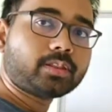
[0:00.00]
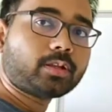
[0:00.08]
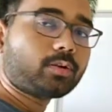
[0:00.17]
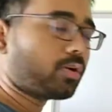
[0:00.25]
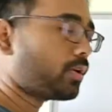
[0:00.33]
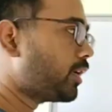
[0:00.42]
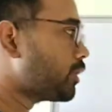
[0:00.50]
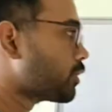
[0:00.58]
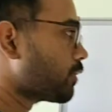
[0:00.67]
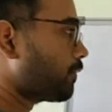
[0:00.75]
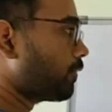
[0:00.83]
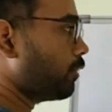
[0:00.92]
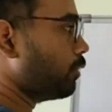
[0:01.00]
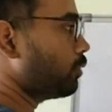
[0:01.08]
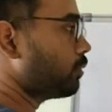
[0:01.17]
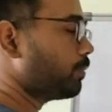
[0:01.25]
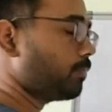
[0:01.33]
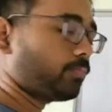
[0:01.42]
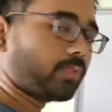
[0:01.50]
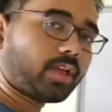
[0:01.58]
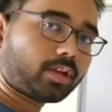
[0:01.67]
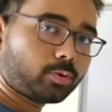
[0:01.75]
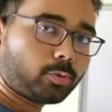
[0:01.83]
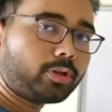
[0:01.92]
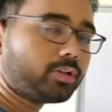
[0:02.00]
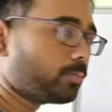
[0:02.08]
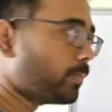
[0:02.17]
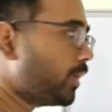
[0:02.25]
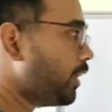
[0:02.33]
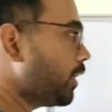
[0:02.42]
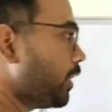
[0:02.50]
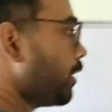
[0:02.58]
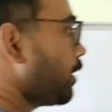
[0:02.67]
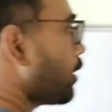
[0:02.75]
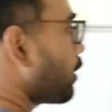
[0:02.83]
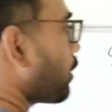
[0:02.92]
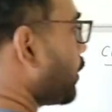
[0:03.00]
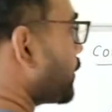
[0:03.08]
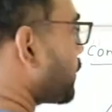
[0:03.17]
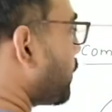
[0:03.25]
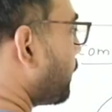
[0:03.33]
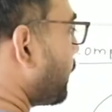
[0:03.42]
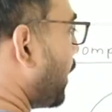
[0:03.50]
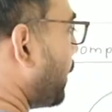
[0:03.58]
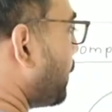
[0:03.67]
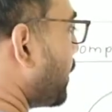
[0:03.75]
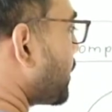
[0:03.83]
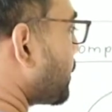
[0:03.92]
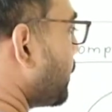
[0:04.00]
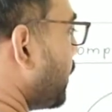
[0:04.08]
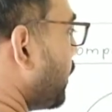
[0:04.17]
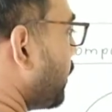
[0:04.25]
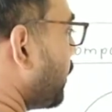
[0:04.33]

The coordinates of Q are going to be cos of A plus B,